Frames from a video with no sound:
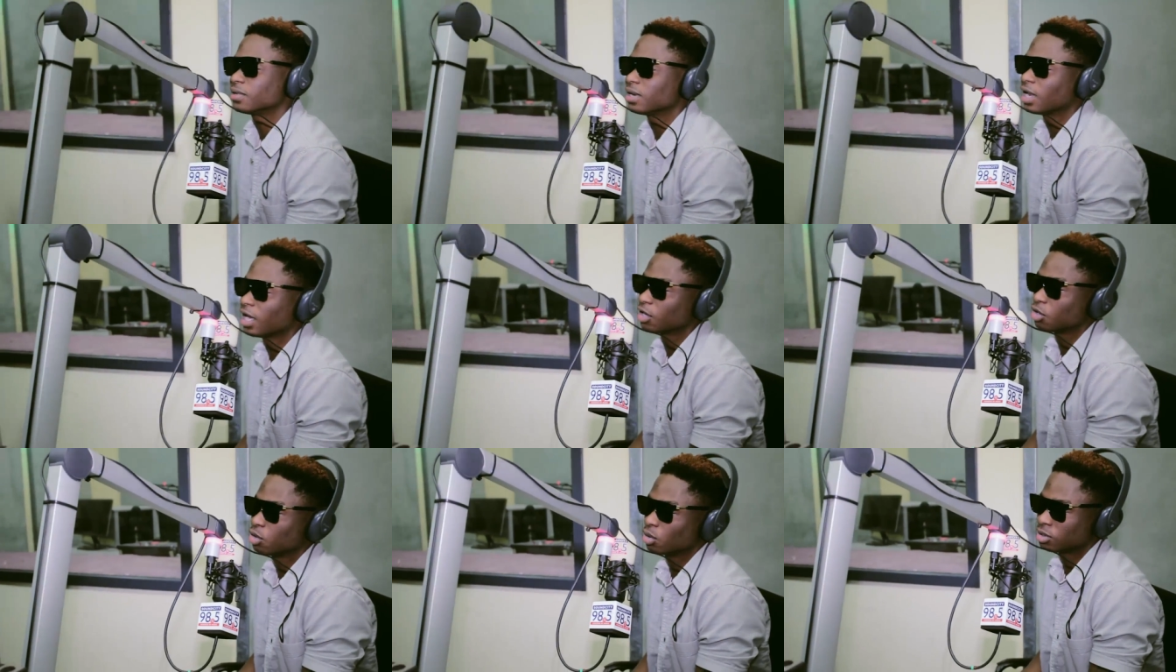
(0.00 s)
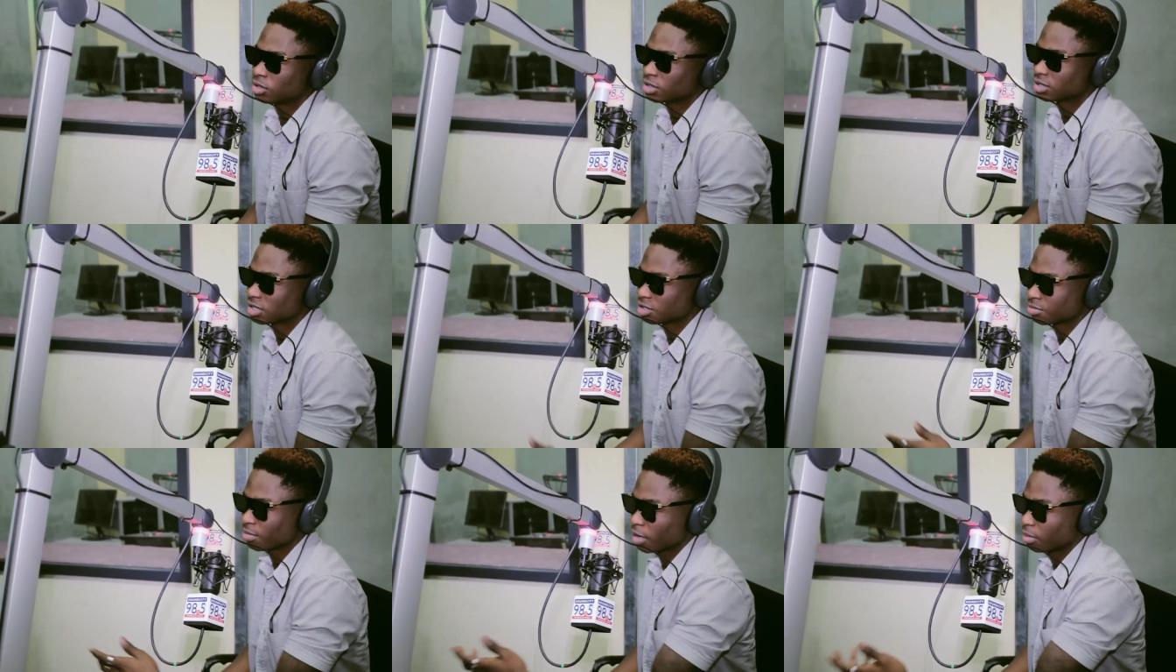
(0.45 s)
feel like, yo,
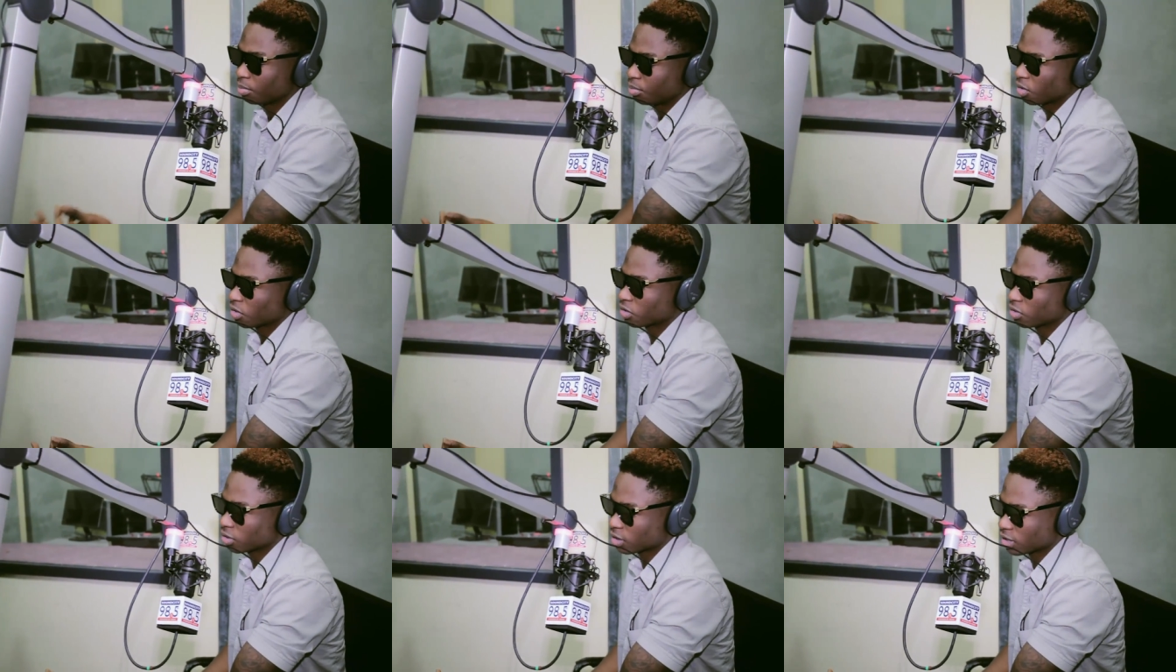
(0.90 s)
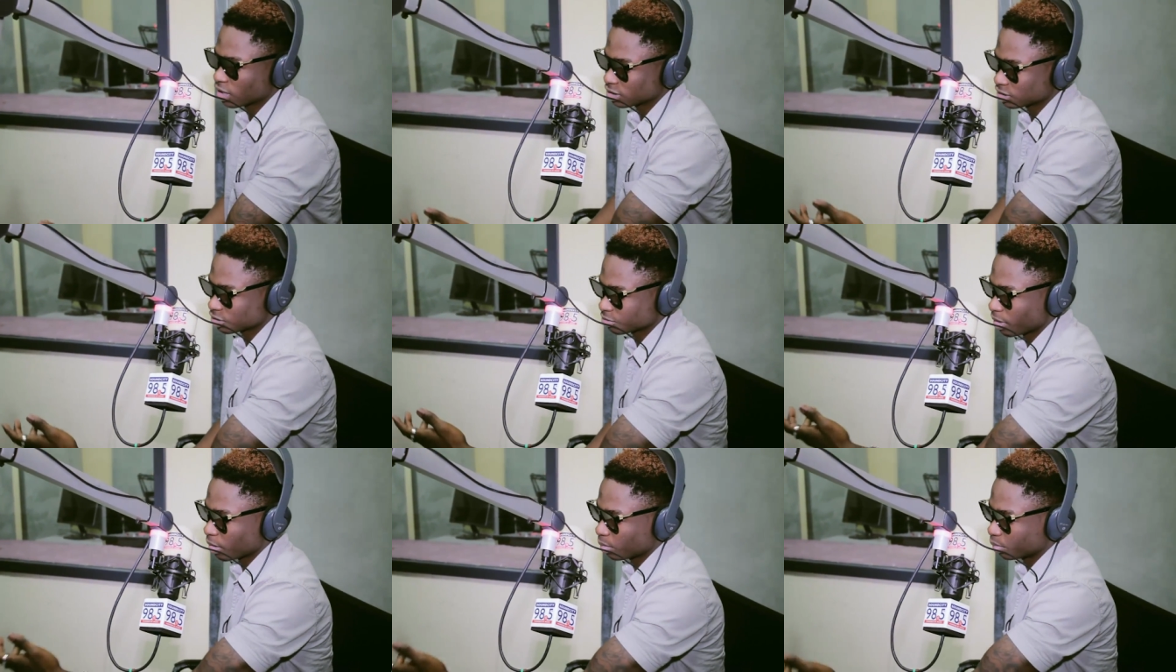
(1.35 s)
this is my brother.
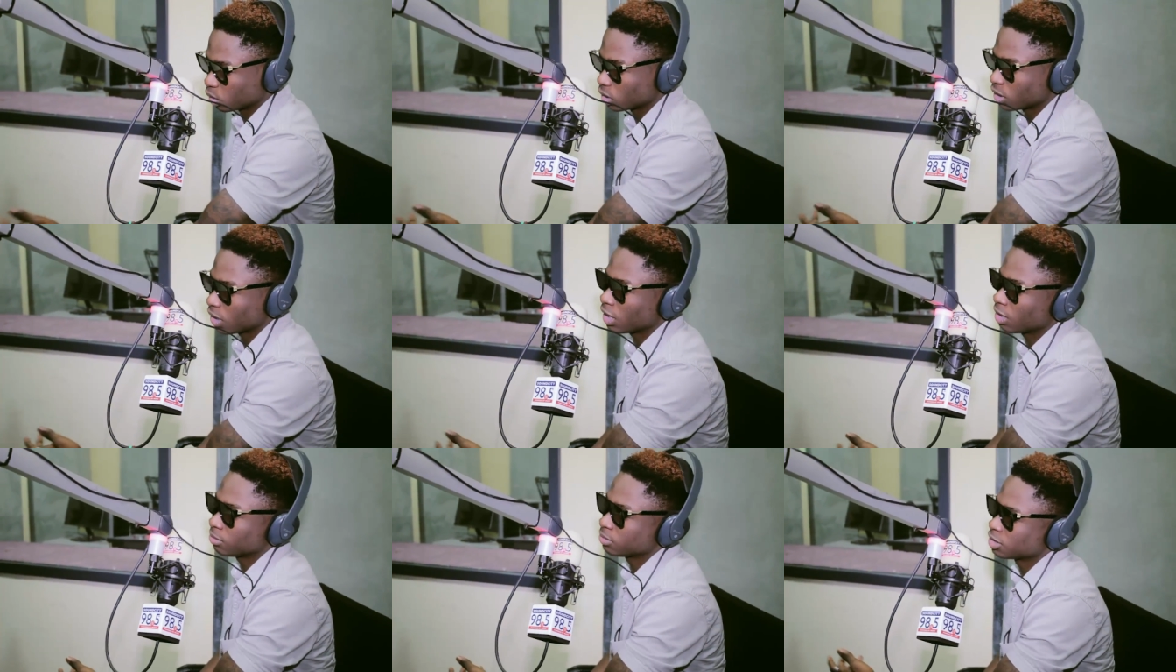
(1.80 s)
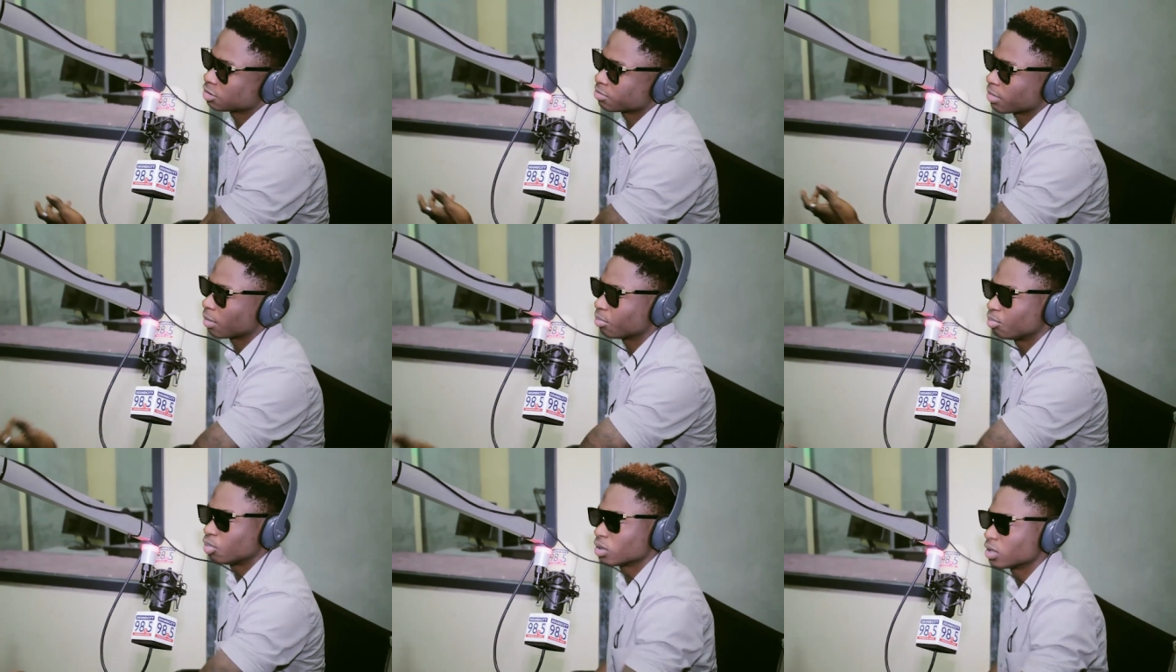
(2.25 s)
Kesh is my brother. Olamide is
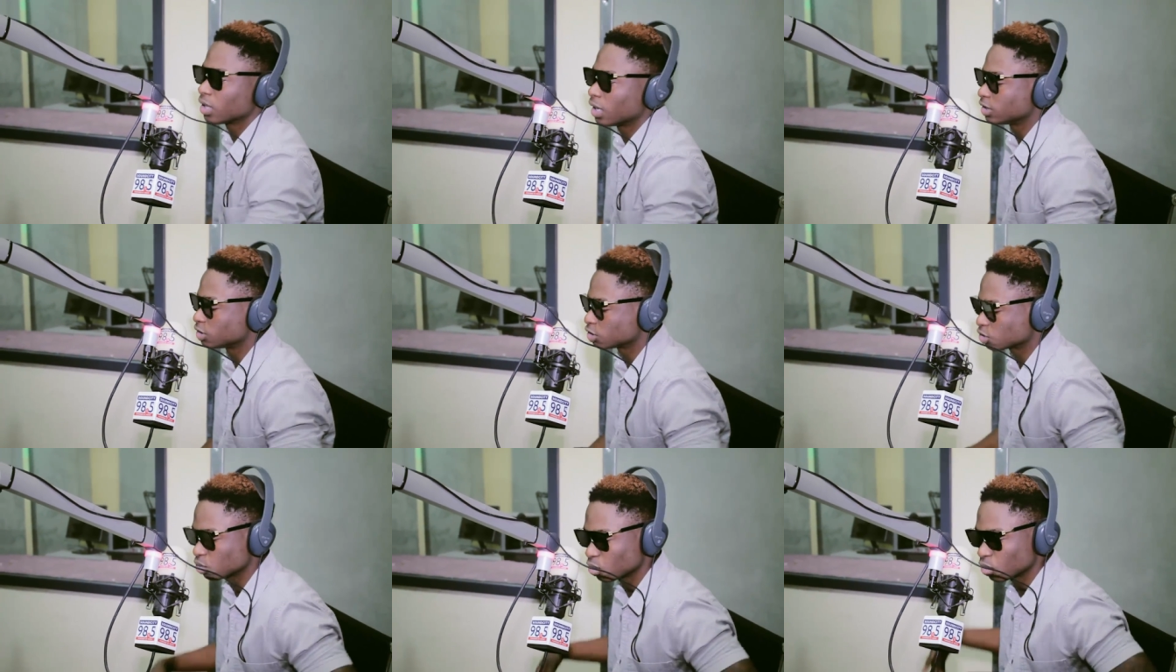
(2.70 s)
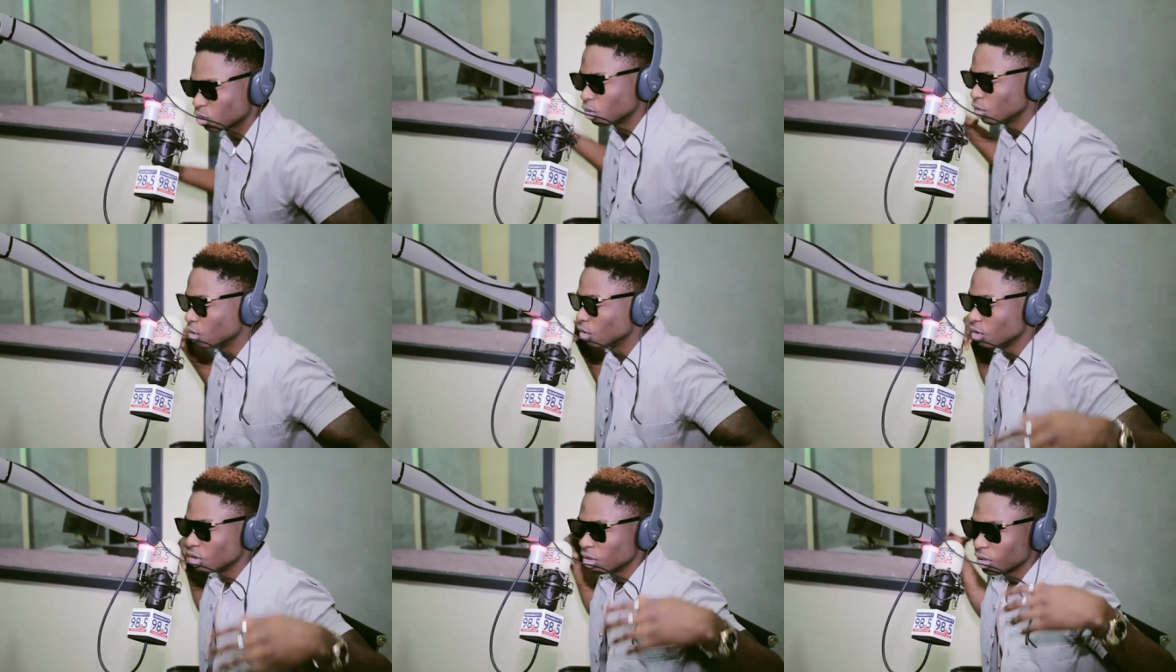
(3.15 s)
my brother. And
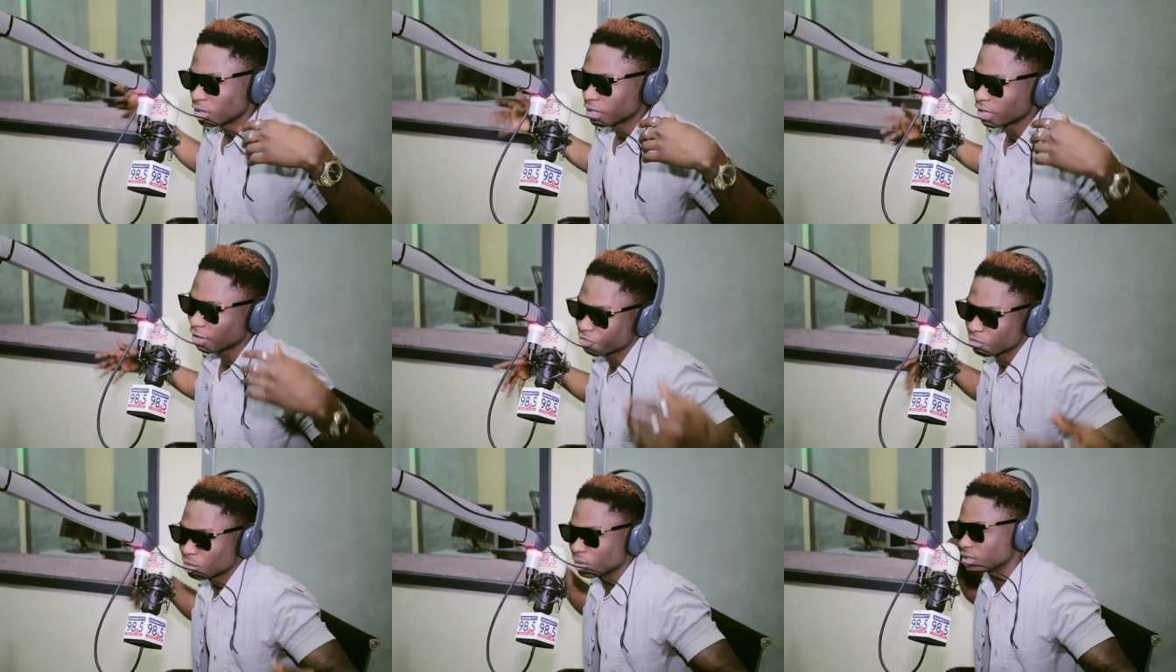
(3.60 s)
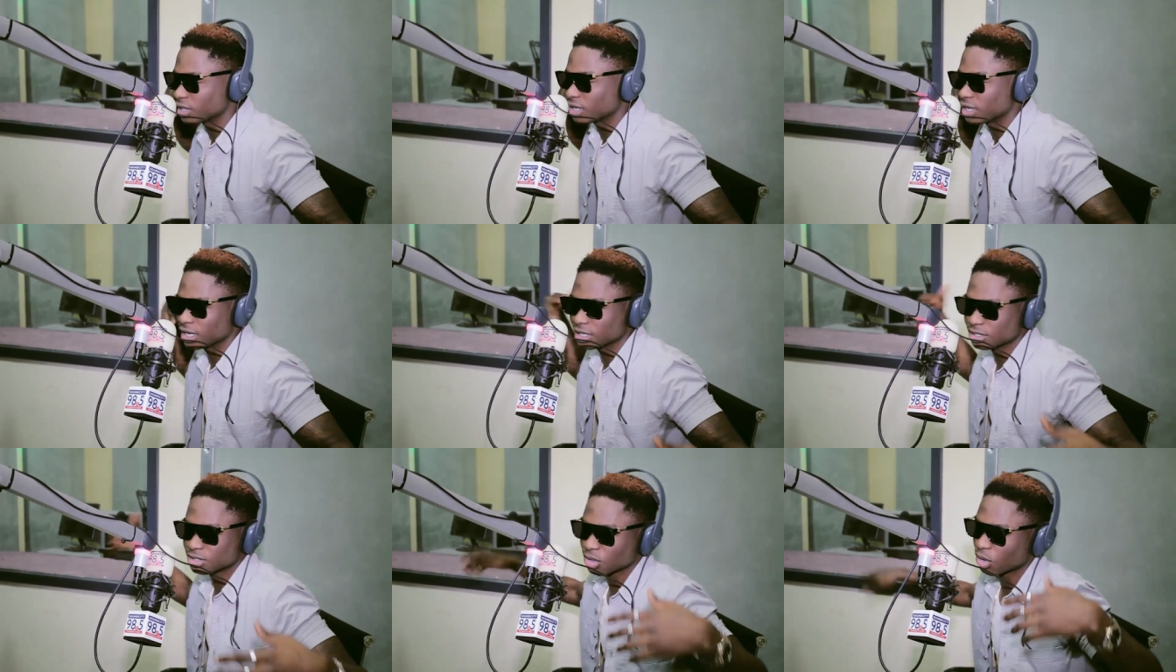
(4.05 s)
so everybody
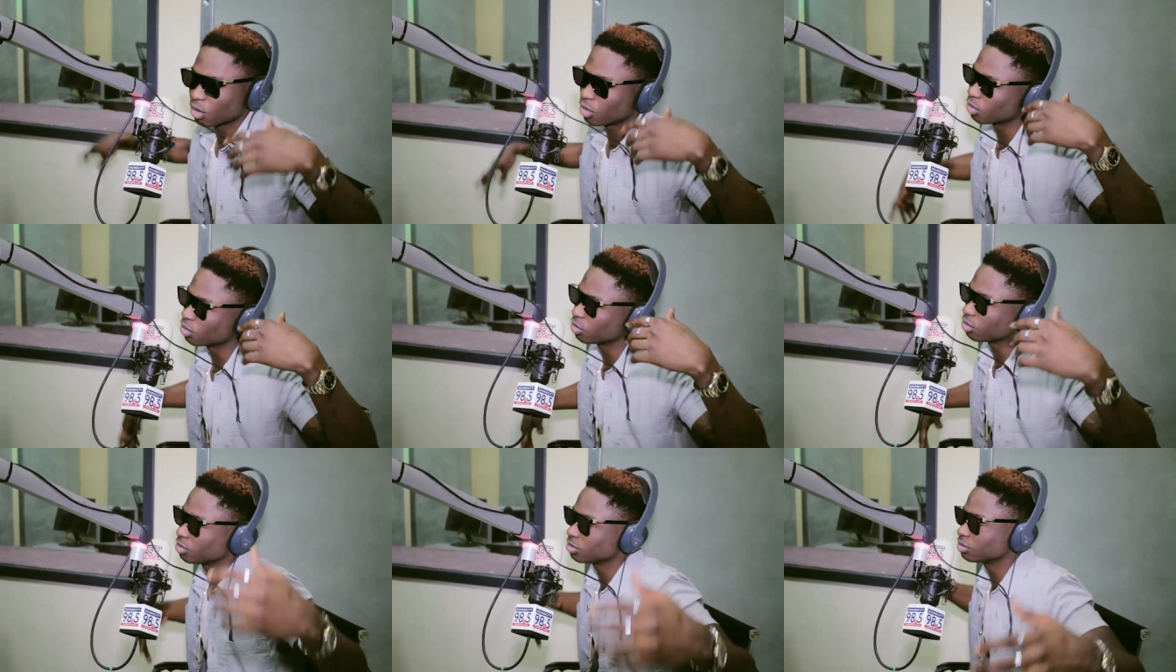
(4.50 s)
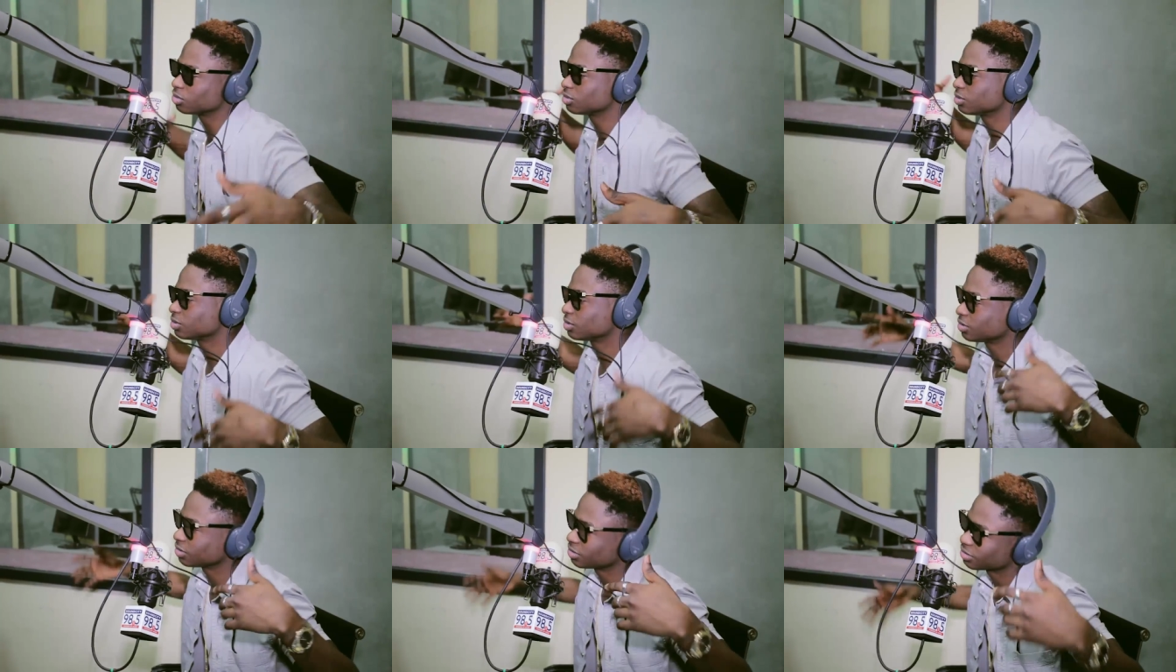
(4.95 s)
gets all...